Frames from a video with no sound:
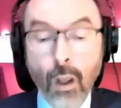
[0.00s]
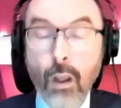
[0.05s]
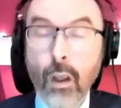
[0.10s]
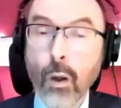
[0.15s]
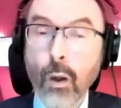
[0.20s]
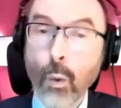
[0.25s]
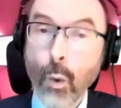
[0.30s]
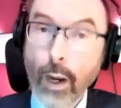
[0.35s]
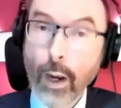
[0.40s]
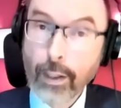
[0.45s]

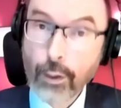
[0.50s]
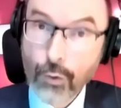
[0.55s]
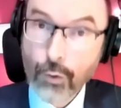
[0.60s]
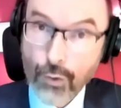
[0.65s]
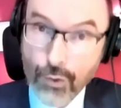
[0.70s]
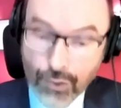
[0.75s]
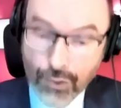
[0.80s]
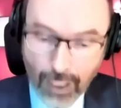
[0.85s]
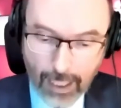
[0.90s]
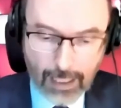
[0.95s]
When you
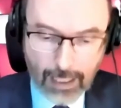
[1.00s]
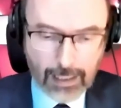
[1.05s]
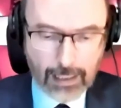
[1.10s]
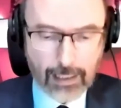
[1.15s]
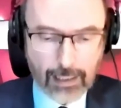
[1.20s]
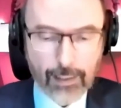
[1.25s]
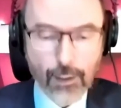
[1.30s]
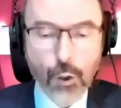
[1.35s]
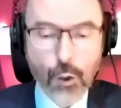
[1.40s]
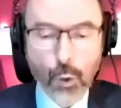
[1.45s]
take
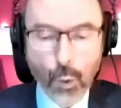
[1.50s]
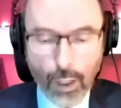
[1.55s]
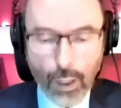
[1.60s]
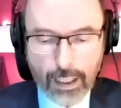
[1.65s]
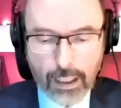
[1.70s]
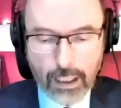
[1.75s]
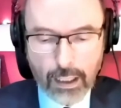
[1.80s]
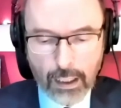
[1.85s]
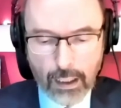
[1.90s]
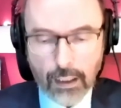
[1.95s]

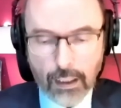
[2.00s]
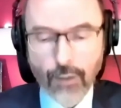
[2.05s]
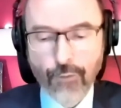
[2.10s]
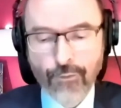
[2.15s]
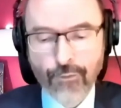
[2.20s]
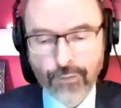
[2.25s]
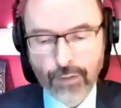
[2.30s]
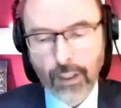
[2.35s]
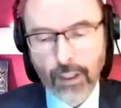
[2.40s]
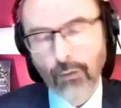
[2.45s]
20
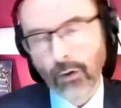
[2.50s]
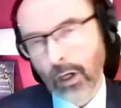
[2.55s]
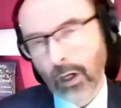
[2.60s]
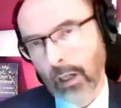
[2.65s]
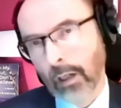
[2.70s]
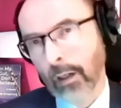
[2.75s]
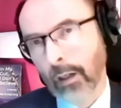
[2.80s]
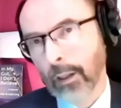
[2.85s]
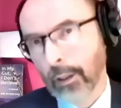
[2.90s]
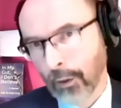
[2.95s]

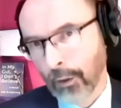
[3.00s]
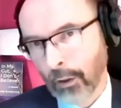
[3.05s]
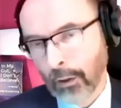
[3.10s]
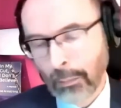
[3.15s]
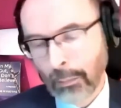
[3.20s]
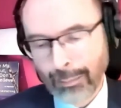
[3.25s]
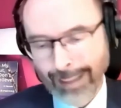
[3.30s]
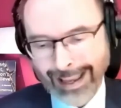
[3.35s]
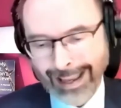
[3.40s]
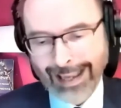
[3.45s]
virile
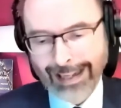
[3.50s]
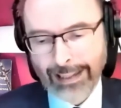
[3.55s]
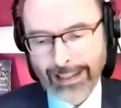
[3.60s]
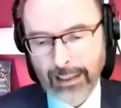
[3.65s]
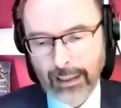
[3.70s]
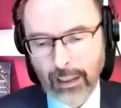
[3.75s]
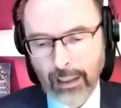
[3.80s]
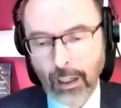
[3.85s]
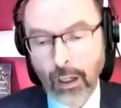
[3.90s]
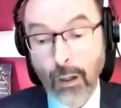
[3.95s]
young men,
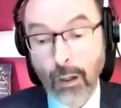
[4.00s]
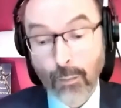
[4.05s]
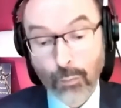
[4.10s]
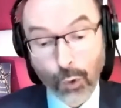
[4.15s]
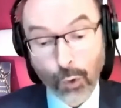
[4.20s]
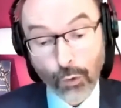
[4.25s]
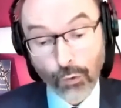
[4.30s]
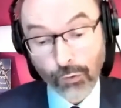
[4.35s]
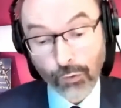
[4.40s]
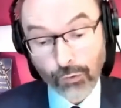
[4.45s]

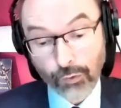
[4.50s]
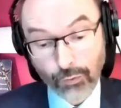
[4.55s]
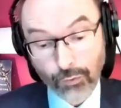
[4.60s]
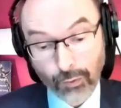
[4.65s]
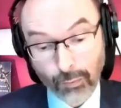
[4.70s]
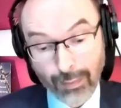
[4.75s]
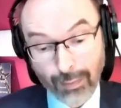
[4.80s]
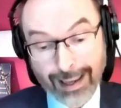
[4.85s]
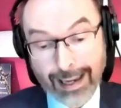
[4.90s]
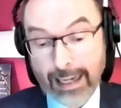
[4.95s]
most of
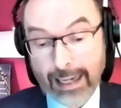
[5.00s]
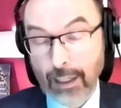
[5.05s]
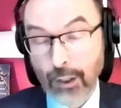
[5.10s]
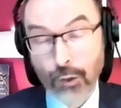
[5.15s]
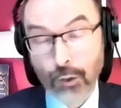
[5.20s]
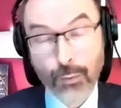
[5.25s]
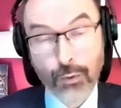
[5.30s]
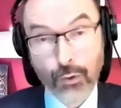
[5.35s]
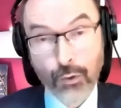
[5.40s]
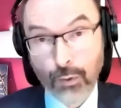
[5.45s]
them
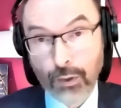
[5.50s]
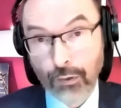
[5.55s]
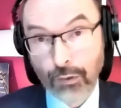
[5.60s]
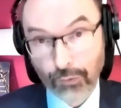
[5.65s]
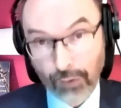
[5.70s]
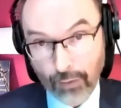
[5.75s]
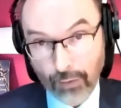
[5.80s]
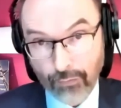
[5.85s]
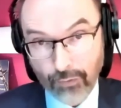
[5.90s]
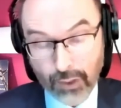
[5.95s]
aged between
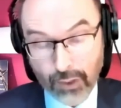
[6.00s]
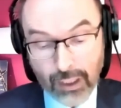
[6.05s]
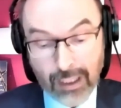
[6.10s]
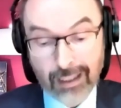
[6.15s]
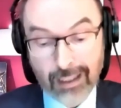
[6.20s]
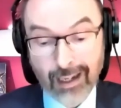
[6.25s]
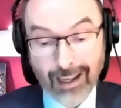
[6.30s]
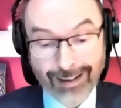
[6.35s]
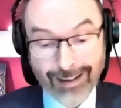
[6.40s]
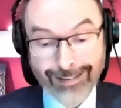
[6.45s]

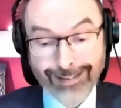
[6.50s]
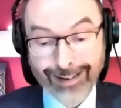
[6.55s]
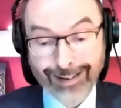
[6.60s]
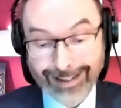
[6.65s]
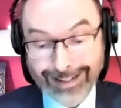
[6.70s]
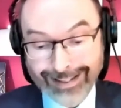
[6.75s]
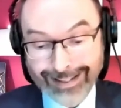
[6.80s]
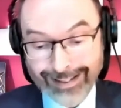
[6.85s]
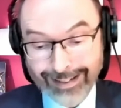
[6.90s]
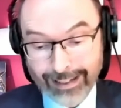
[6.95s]
17 and
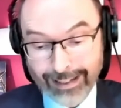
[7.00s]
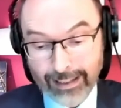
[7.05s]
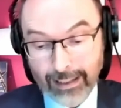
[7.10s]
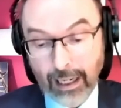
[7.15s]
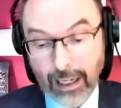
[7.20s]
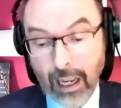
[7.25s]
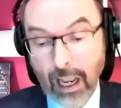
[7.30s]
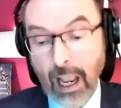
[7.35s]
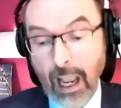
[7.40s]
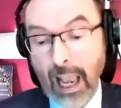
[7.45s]
19,
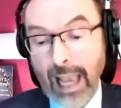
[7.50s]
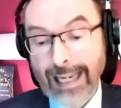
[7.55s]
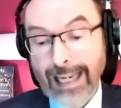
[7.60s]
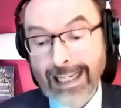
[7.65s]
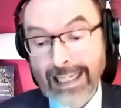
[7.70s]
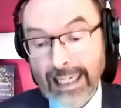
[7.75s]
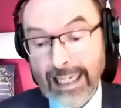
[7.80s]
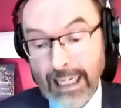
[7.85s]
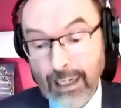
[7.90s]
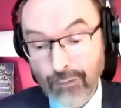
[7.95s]

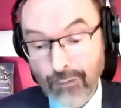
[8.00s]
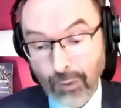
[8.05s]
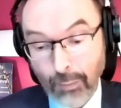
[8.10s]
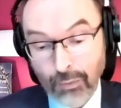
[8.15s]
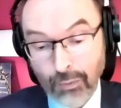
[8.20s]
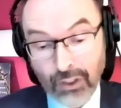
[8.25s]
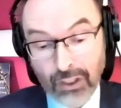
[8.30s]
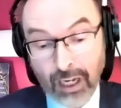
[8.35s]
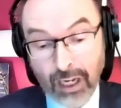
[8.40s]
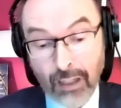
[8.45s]
and leave them
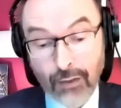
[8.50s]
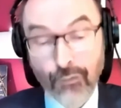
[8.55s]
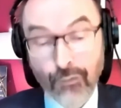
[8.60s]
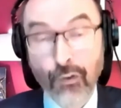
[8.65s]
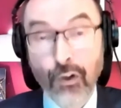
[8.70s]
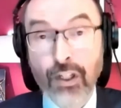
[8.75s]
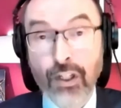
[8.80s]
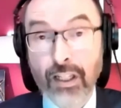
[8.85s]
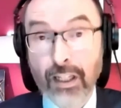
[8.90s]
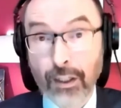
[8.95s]
together
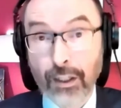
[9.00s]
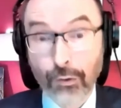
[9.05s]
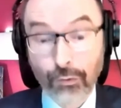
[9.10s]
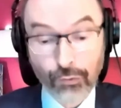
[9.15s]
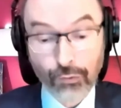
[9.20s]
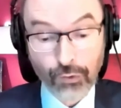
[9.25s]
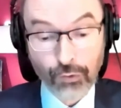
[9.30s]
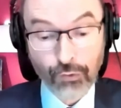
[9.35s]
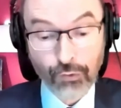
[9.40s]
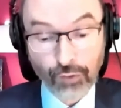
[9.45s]
for years
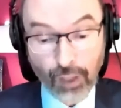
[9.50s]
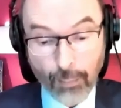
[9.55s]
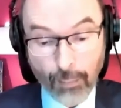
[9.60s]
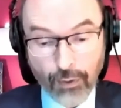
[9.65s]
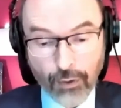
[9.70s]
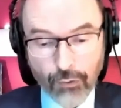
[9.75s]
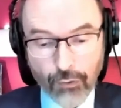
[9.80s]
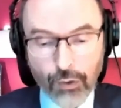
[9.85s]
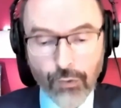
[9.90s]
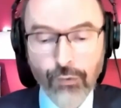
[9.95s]
in a
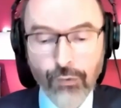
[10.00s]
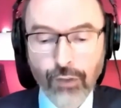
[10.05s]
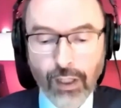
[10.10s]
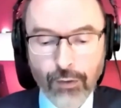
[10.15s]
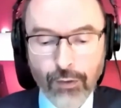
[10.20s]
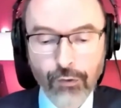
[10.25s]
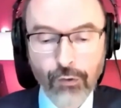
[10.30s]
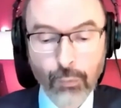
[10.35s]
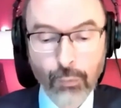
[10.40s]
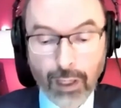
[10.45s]
seminary,
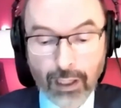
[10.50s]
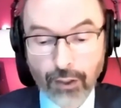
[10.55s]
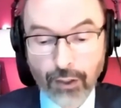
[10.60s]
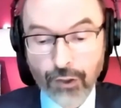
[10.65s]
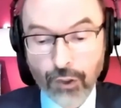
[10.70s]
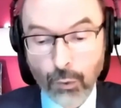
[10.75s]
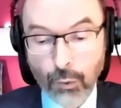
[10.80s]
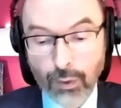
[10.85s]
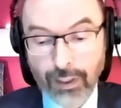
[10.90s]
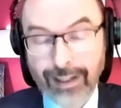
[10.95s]

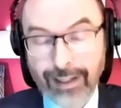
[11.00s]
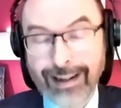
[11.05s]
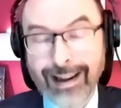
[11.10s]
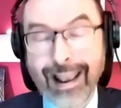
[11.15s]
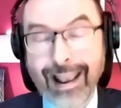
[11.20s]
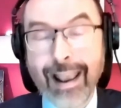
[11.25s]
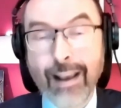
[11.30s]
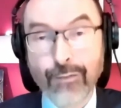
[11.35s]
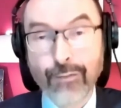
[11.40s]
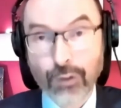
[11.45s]
sexuality will
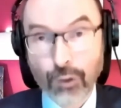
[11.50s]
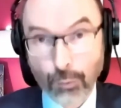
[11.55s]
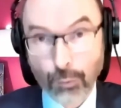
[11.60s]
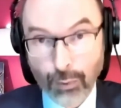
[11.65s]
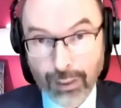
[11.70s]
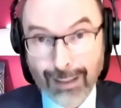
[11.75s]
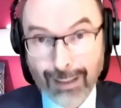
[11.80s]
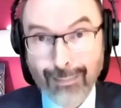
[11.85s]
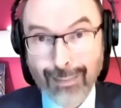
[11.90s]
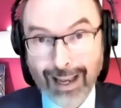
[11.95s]

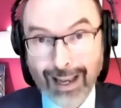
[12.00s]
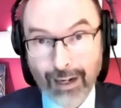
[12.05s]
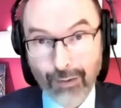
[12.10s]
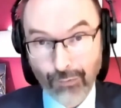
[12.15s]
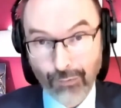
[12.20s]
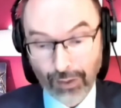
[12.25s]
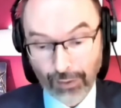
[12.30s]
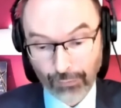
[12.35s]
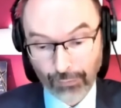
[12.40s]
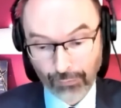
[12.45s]
inevitably
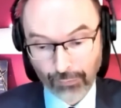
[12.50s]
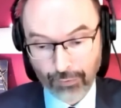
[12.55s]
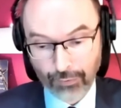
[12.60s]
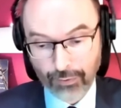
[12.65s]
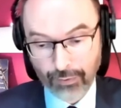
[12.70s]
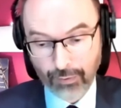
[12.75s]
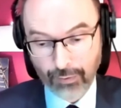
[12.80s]
manifest.